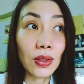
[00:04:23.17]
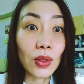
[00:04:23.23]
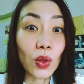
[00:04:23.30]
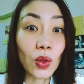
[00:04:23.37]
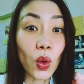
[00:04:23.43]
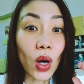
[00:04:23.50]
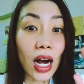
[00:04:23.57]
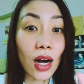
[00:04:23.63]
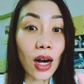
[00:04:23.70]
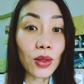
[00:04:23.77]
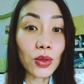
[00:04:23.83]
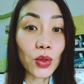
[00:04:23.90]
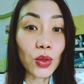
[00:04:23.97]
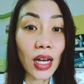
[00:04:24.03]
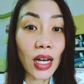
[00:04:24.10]
go out to
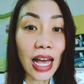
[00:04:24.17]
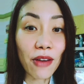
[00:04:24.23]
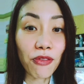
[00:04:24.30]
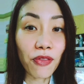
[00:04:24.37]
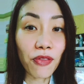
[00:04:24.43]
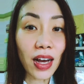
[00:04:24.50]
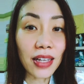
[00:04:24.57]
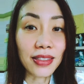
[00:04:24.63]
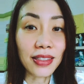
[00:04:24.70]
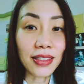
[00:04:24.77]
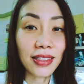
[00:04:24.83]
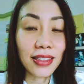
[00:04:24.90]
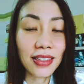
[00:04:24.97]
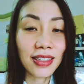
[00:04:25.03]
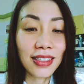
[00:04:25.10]
have fun,
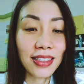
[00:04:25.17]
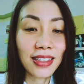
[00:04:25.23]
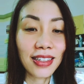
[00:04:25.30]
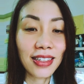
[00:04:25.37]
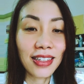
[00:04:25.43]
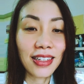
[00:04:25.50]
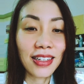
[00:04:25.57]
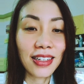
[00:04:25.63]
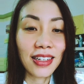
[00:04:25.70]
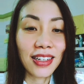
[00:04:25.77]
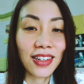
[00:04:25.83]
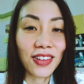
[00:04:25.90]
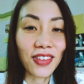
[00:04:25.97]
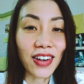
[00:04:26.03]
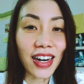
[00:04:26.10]
right?
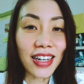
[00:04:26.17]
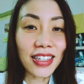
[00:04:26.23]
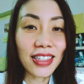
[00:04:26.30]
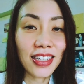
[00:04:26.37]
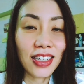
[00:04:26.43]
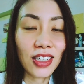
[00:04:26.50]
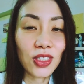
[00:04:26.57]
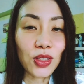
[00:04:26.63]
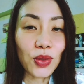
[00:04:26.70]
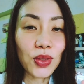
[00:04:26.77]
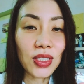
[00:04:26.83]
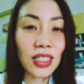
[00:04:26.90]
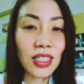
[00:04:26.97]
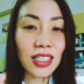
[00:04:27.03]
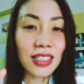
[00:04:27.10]
So you just see
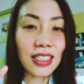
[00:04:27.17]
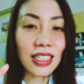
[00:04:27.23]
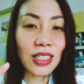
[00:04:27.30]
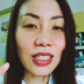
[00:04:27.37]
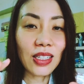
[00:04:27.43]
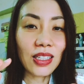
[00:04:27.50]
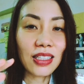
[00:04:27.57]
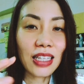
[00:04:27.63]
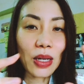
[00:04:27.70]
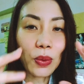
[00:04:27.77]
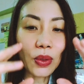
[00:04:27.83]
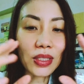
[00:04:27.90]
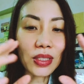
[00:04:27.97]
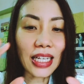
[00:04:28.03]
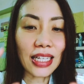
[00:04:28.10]
that was
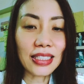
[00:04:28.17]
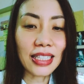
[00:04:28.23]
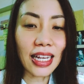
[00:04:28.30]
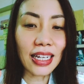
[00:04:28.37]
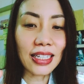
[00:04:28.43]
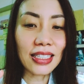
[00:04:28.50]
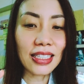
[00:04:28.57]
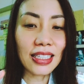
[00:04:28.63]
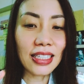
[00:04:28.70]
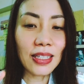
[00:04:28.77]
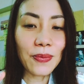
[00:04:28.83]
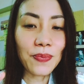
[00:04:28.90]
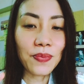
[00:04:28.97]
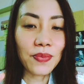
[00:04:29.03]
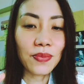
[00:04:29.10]
exactly
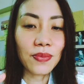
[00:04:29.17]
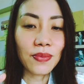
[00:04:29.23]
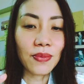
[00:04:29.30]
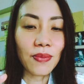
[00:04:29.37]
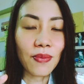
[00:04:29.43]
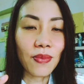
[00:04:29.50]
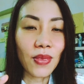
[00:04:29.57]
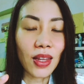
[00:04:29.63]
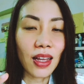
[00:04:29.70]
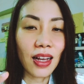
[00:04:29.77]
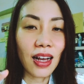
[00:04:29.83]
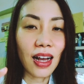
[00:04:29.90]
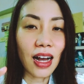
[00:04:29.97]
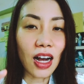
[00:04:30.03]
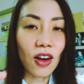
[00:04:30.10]
how I've
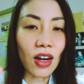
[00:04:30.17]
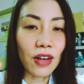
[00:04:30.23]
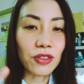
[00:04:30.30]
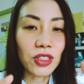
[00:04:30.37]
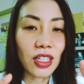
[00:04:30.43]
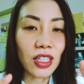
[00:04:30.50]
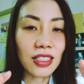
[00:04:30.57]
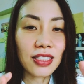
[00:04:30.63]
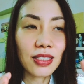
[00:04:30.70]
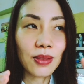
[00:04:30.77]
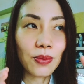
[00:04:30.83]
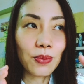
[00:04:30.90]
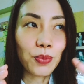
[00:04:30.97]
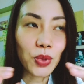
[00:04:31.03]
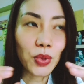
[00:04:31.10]
just put it down
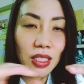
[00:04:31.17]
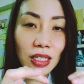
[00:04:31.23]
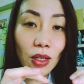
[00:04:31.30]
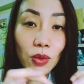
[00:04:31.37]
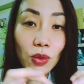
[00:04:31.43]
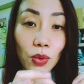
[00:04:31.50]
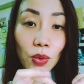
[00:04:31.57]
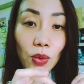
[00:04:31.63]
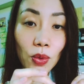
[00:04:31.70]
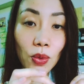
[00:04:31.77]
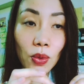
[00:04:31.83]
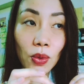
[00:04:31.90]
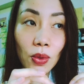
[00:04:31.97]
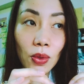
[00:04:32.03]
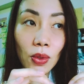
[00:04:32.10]
to
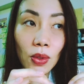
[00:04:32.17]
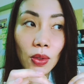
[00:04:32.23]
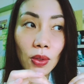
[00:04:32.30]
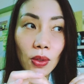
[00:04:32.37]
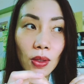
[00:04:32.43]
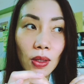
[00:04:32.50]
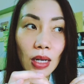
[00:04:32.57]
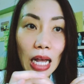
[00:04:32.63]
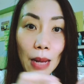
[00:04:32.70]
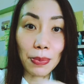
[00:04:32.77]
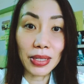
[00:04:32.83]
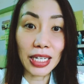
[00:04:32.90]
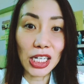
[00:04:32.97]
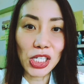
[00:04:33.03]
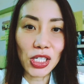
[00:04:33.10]
application.
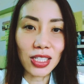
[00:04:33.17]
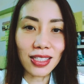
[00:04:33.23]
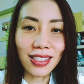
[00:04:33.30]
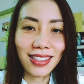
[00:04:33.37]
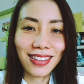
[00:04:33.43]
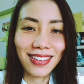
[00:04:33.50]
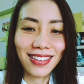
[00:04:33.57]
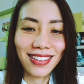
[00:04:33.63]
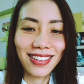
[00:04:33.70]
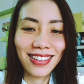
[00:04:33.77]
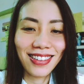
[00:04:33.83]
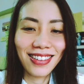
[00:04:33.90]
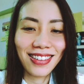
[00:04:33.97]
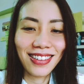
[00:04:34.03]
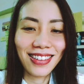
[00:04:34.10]

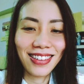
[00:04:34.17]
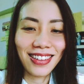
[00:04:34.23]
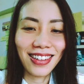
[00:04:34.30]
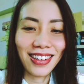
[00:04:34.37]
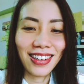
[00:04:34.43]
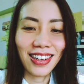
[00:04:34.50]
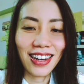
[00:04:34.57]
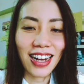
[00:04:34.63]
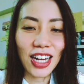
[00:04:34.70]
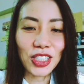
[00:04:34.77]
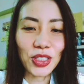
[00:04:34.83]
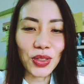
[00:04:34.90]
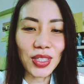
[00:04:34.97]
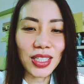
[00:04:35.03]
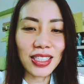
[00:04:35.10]
Hi Shoei, nice to have
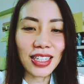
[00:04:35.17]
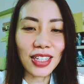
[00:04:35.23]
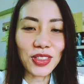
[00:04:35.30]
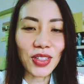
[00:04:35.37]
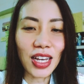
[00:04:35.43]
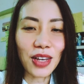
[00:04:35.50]
you with me.